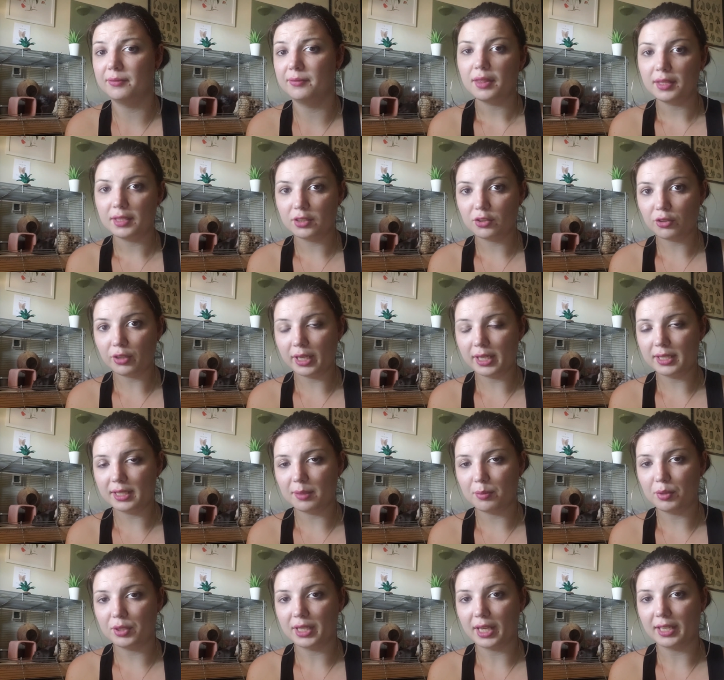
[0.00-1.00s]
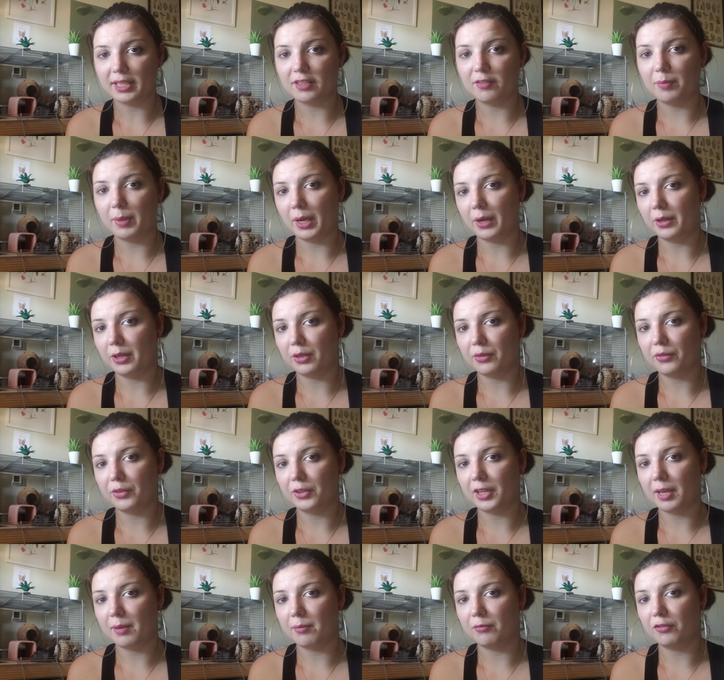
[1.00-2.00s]
This creates a protective barrier for
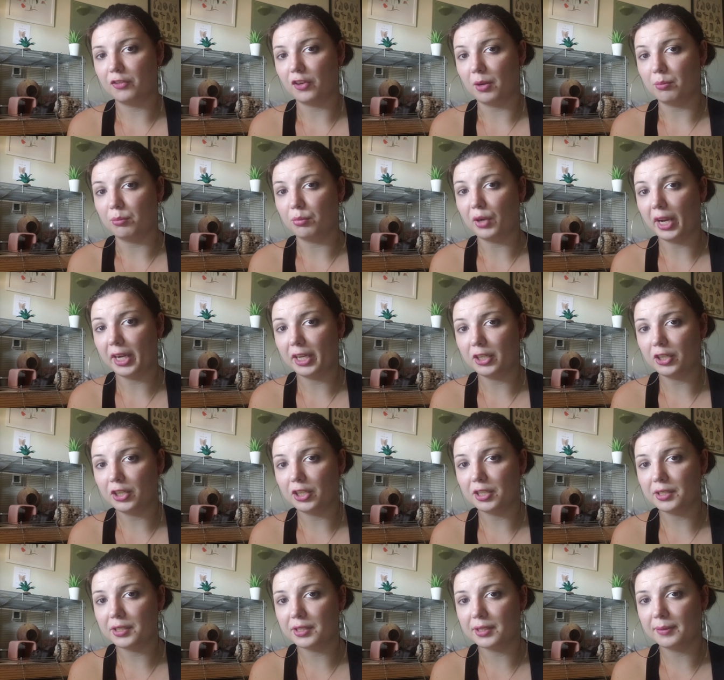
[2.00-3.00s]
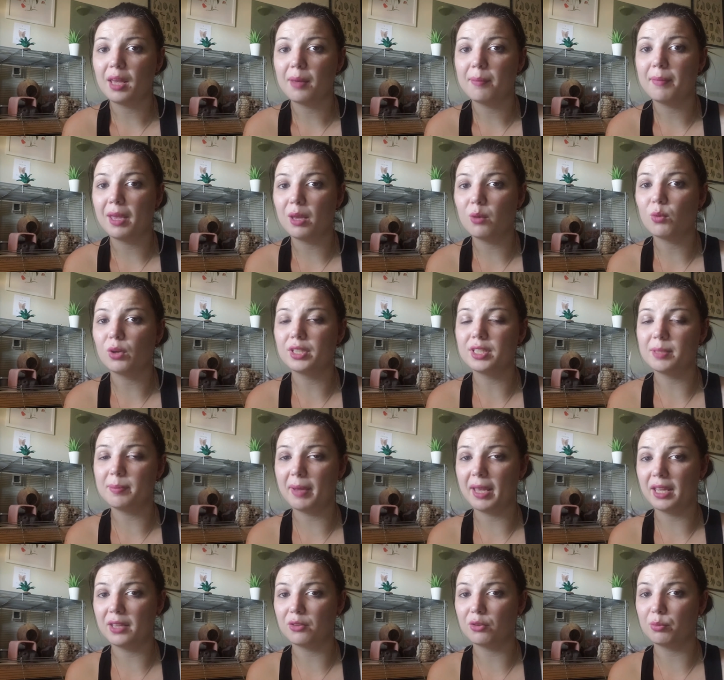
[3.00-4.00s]
them from predators that may want to
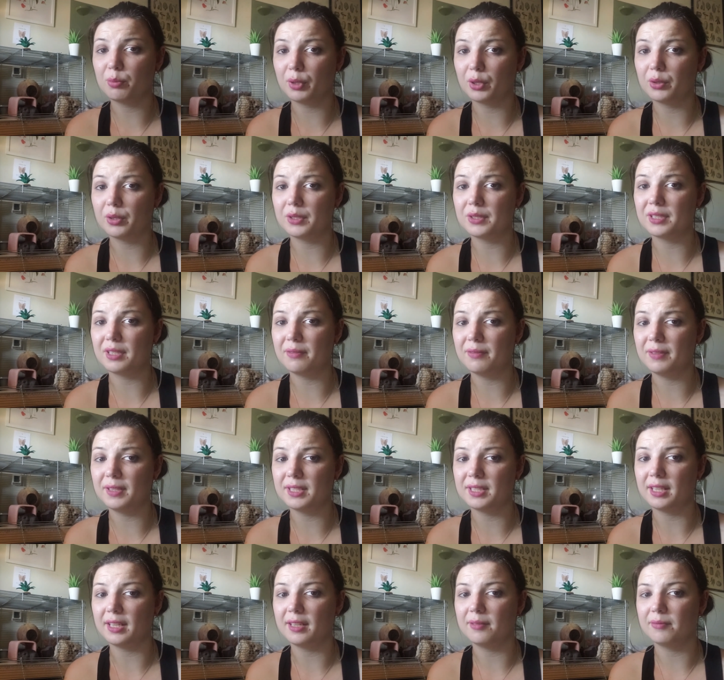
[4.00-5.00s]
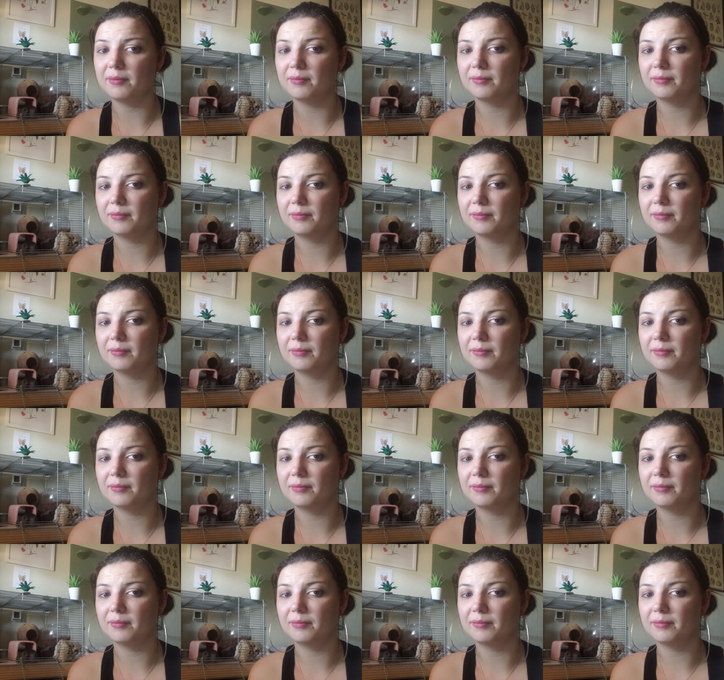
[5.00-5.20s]
pay their burrows a visit.